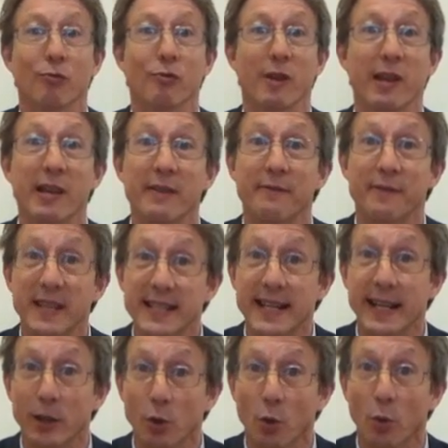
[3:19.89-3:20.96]

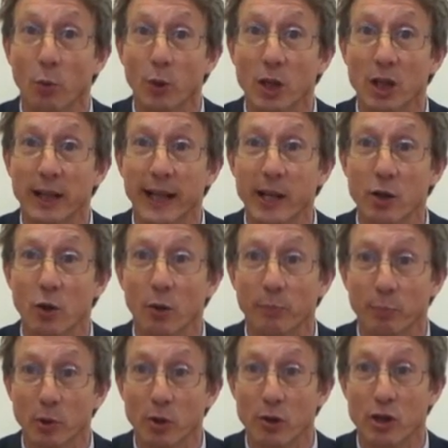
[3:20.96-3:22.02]
revisit your work in
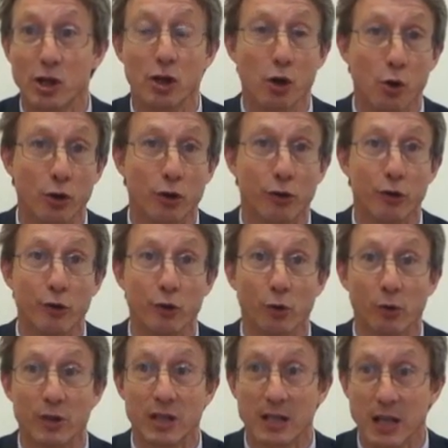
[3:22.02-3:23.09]
your books, look through
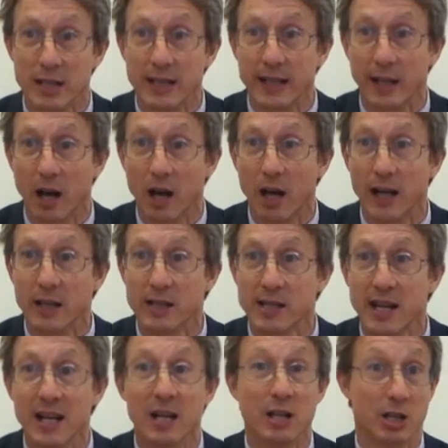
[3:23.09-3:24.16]
your study
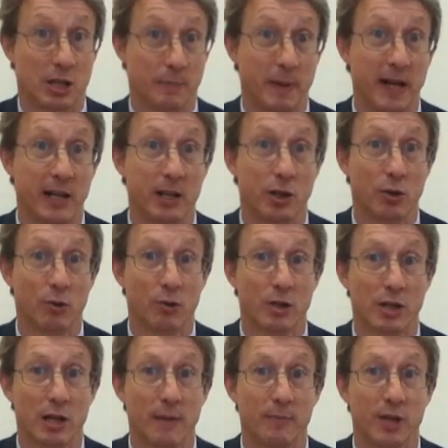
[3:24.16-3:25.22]
guides, speak to
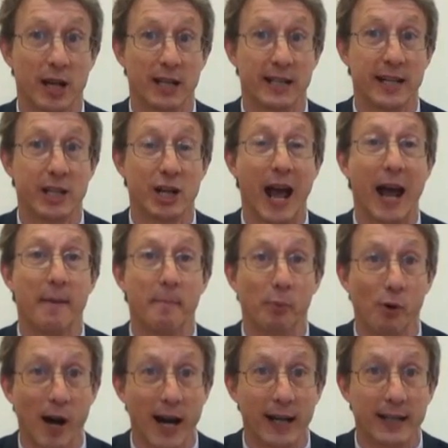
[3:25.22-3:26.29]
your subject teacher
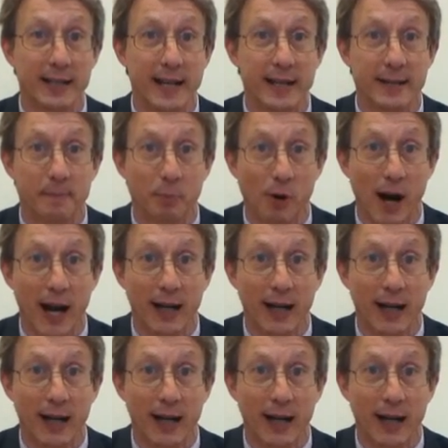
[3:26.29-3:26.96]
and practice.